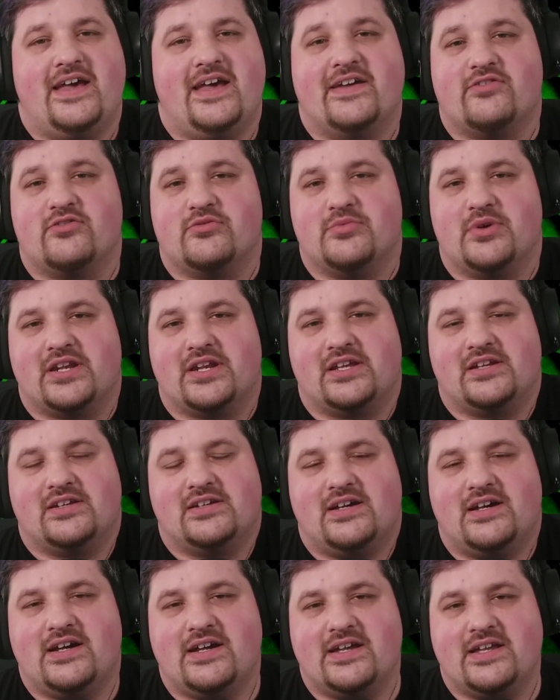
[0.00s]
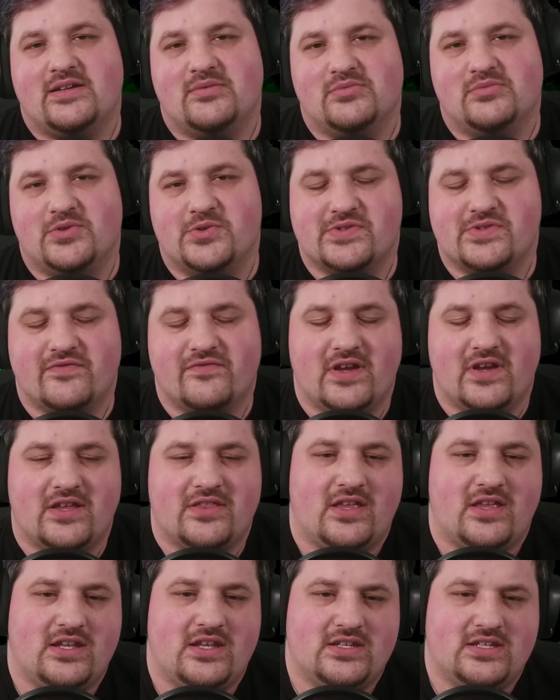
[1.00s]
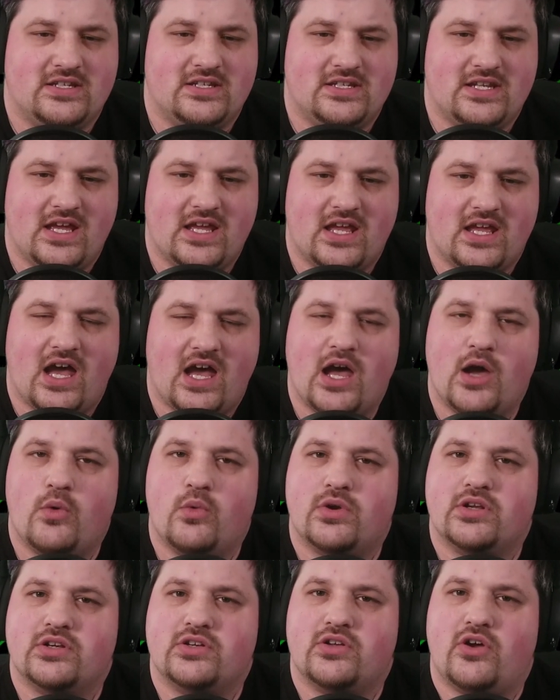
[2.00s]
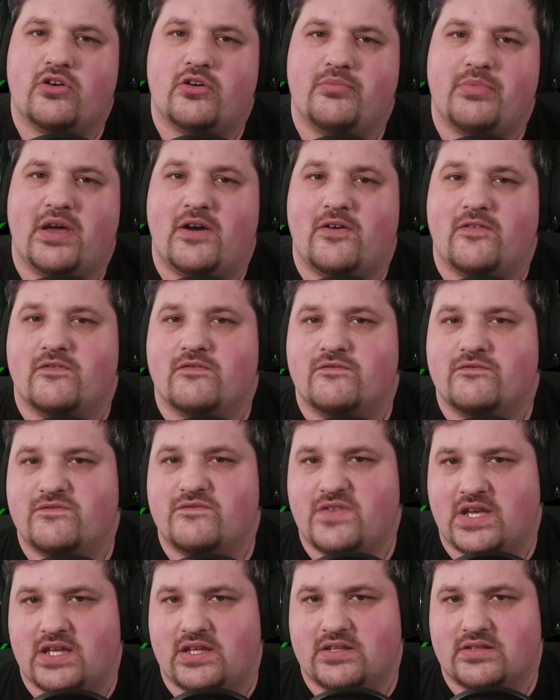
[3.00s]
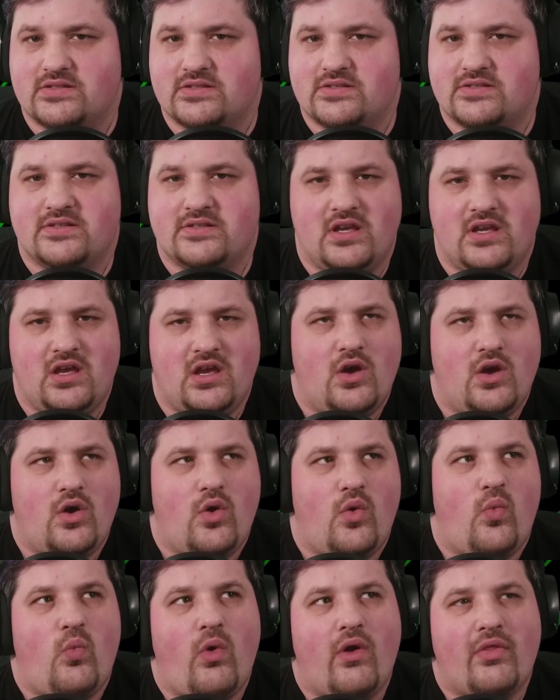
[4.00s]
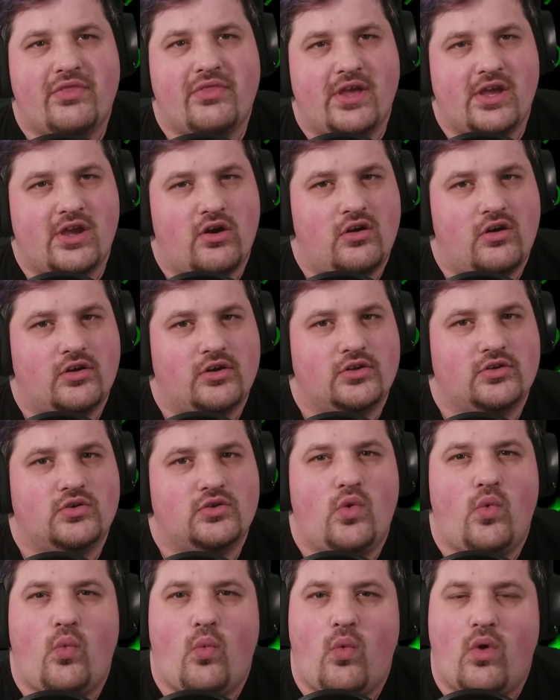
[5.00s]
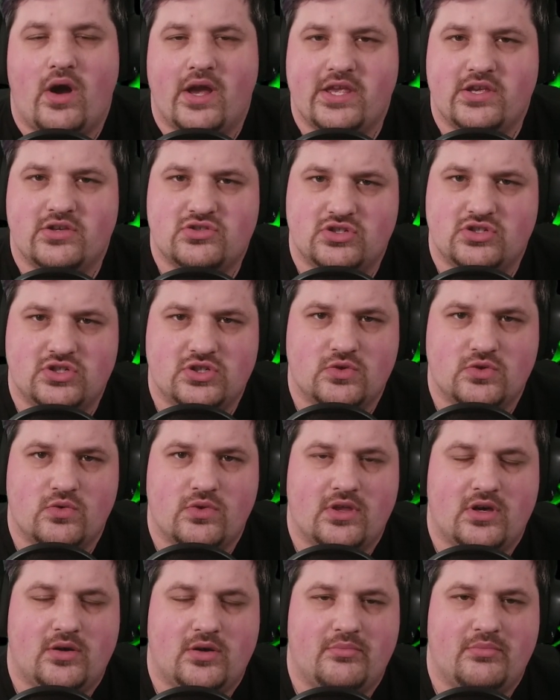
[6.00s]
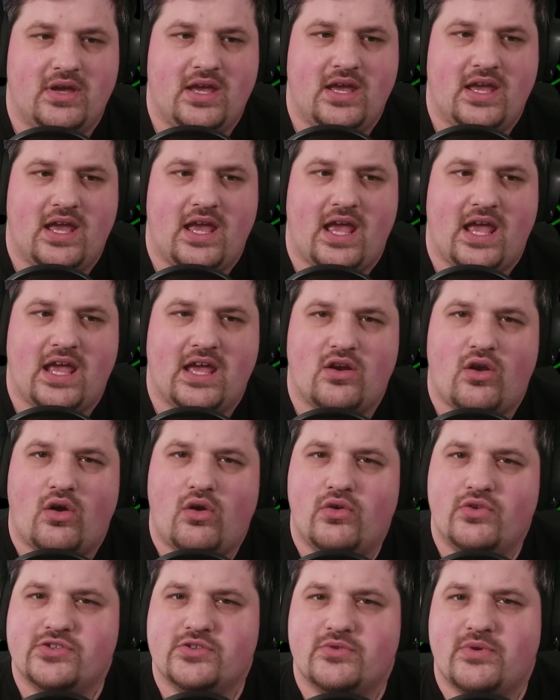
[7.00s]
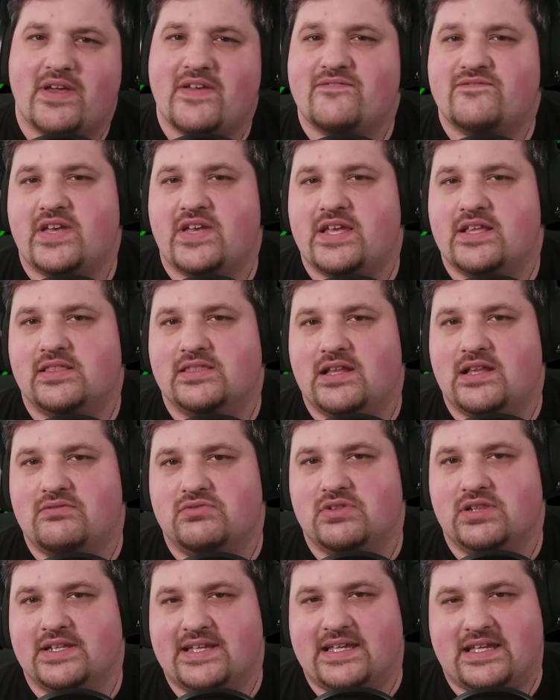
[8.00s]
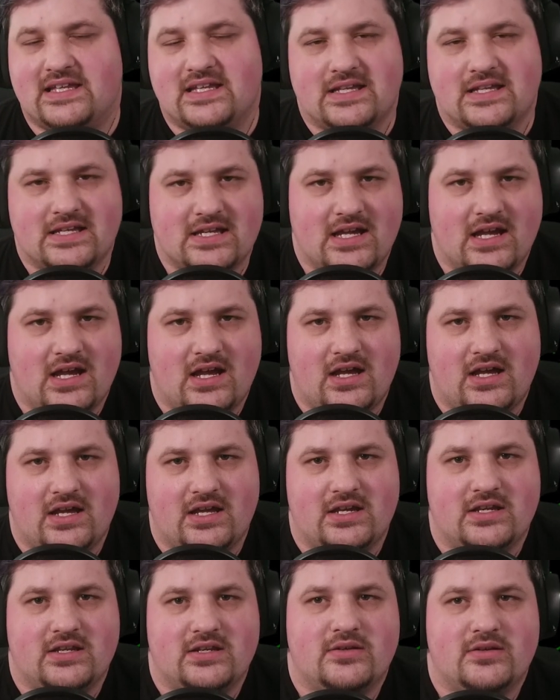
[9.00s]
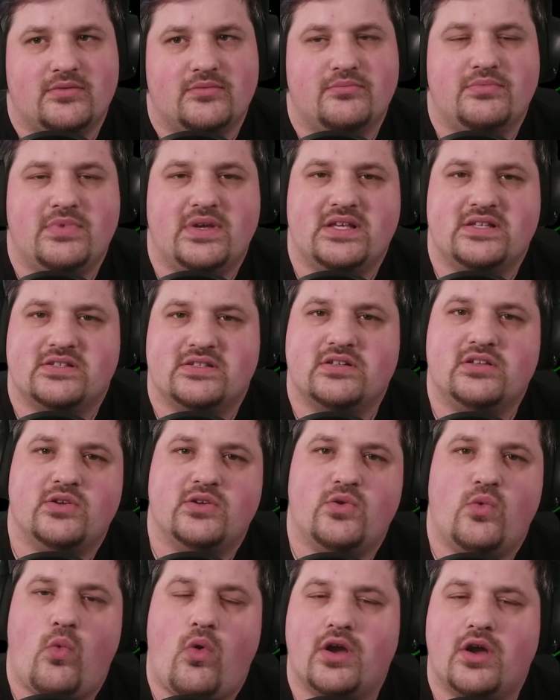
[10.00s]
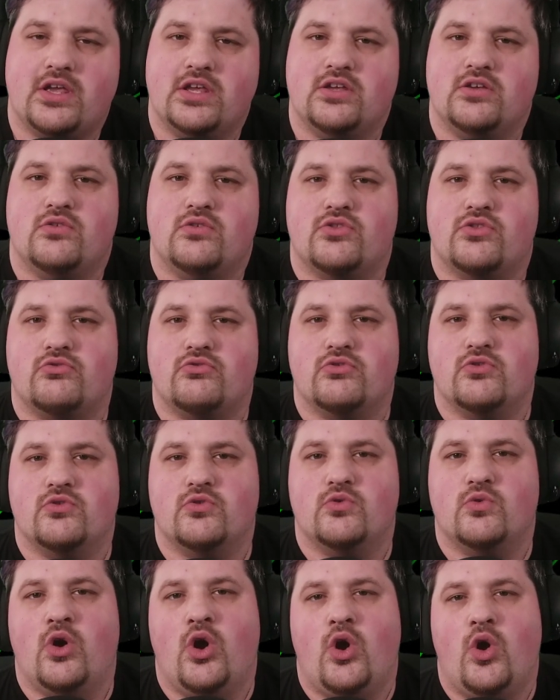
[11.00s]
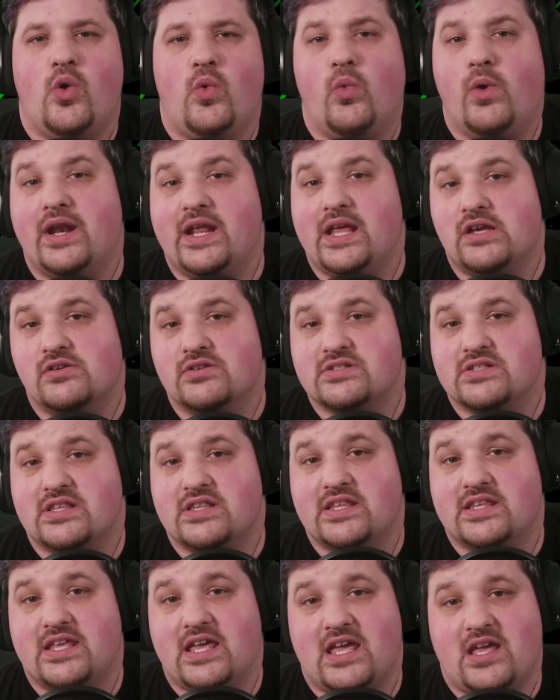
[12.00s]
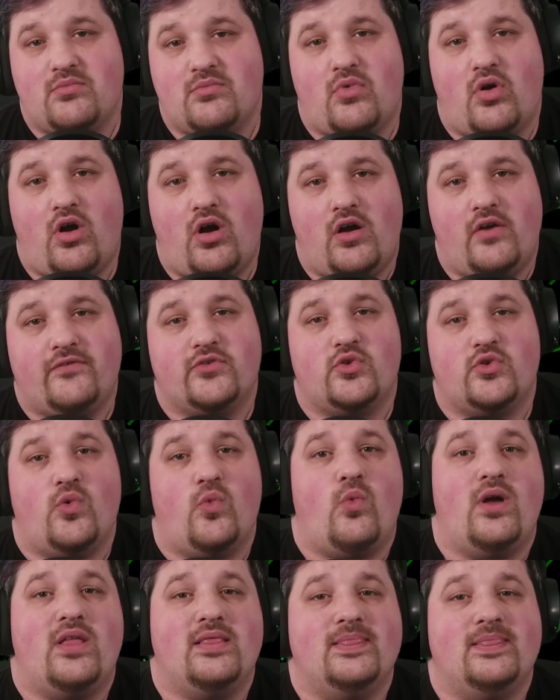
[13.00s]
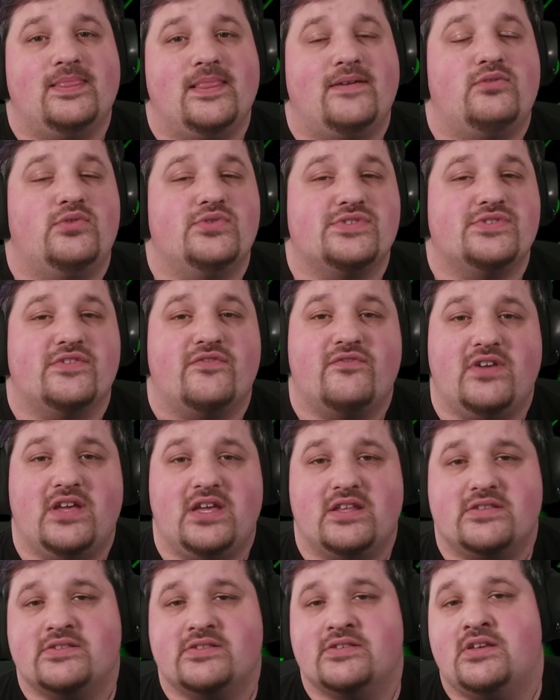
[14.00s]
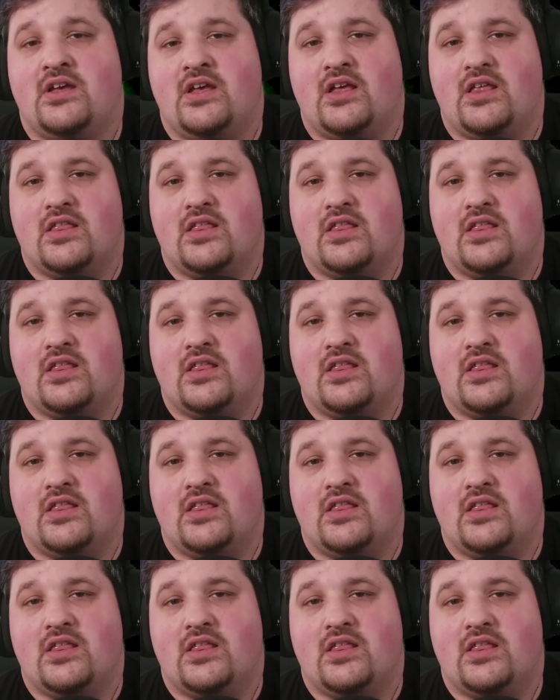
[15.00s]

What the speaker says: Hey everybody, I am Lucid Faith, and today I want to talk about fates. What they are, why you should do them, and also a fate leveling guide. Basically walking you through what areas of the game offer what levels of fates.